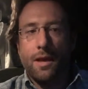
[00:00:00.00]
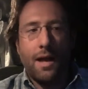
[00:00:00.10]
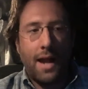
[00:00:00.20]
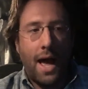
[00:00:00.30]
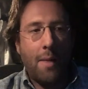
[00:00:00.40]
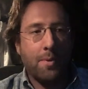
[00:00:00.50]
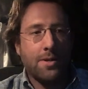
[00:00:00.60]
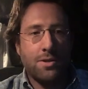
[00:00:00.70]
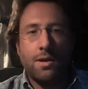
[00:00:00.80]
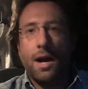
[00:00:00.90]
It
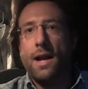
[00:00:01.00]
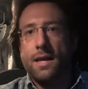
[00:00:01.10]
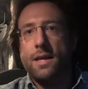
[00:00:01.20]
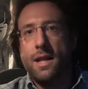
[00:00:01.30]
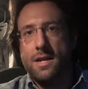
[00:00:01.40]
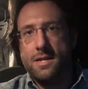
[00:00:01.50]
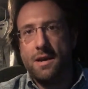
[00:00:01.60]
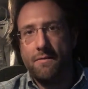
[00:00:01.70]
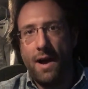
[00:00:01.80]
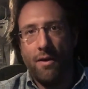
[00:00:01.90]
happens. You got to get that
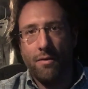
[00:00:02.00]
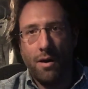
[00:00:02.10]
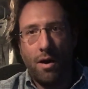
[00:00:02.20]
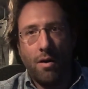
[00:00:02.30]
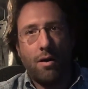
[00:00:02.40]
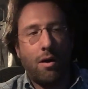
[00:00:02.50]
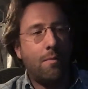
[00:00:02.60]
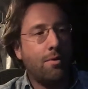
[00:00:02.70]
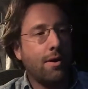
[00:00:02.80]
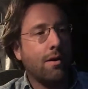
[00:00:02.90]
stuff out.
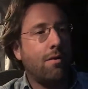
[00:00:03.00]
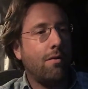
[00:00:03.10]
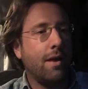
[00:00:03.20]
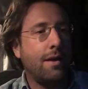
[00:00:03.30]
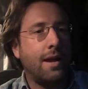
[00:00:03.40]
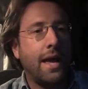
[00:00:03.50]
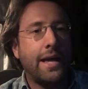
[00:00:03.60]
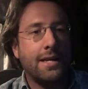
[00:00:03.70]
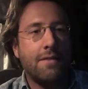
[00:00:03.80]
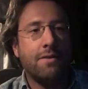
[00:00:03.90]
Harboring all that
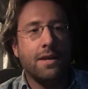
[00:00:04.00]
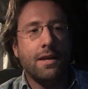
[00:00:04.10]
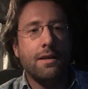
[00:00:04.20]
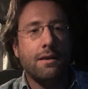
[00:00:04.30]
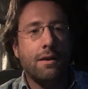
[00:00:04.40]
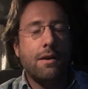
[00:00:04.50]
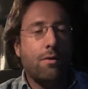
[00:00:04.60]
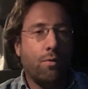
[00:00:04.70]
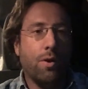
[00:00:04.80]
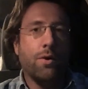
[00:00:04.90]
negativity
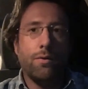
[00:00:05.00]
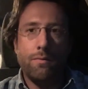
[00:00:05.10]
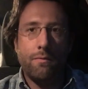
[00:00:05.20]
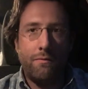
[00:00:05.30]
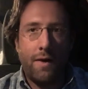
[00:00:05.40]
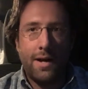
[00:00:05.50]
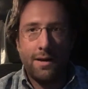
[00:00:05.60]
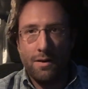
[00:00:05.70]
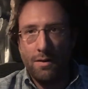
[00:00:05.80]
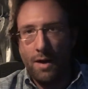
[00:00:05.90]
will
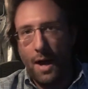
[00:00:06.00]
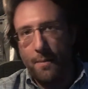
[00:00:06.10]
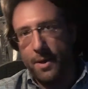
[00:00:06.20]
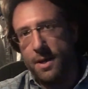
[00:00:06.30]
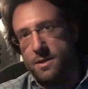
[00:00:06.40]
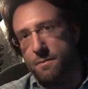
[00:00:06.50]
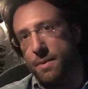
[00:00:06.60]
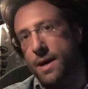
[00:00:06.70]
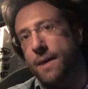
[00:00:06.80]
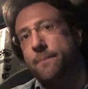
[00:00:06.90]
fight your happiness.
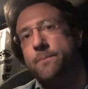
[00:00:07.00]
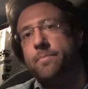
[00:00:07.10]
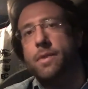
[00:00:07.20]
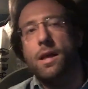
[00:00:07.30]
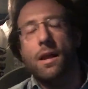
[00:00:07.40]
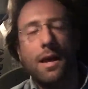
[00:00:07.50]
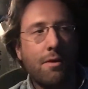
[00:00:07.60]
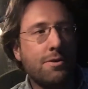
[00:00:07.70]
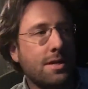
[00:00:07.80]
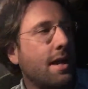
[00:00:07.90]
But like
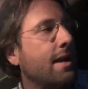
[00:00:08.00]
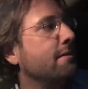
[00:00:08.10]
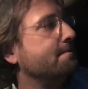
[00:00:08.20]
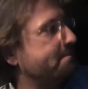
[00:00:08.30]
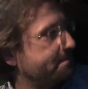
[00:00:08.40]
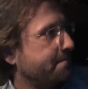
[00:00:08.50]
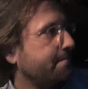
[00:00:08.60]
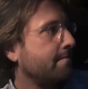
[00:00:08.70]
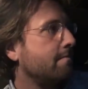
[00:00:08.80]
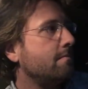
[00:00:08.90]
I was saying,
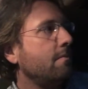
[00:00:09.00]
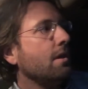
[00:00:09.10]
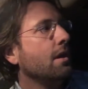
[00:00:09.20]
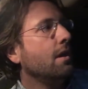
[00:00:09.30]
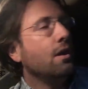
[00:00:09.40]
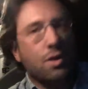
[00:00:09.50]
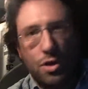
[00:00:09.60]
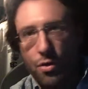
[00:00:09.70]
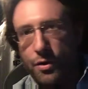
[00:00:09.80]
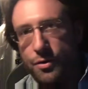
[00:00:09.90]

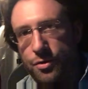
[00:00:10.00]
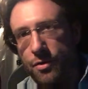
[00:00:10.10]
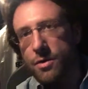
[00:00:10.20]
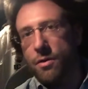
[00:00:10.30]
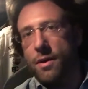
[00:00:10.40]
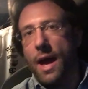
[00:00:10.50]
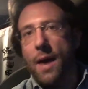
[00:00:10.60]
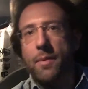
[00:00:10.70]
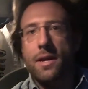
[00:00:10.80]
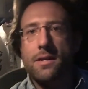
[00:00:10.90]
you control your own
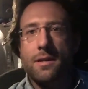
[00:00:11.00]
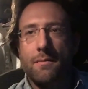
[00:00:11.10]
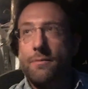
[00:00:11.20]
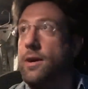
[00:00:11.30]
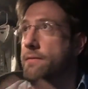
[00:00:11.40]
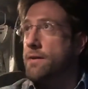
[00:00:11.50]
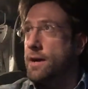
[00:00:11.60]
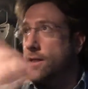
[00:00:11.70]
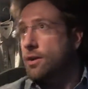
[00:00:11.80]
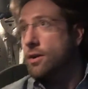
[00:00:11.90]
happiness. I'm trying to
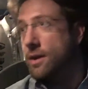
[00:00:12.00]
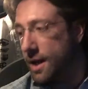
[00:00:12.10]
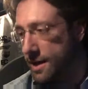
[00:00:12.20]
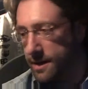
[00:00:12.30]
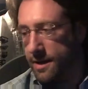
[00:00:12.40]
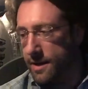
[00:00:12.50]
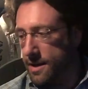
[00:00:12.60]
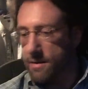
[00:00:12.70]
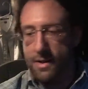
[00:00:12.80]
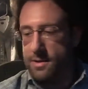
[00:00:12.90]
find the good light in
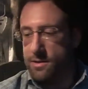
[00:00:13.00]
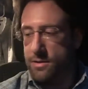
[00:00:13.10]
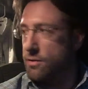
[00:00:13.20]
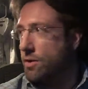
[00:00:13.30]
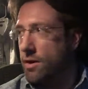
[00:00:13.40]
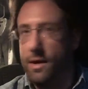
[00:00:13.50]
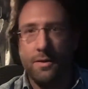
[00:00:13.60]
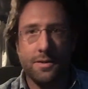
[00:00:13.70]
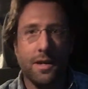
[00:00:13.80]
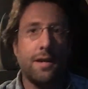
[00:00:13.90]
here. It's too dark
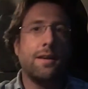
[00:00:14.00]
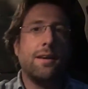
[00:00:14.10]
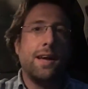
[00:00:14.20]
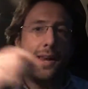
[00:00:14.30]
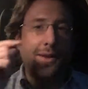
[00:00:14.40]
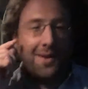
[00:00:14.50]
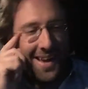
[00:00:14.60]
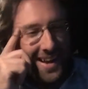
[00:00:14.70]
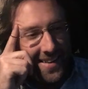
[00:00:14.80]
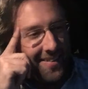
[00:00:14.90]
outside.
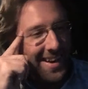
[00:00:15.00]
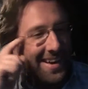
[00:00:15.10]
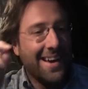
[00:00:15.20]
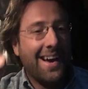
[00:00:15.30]
Anyway,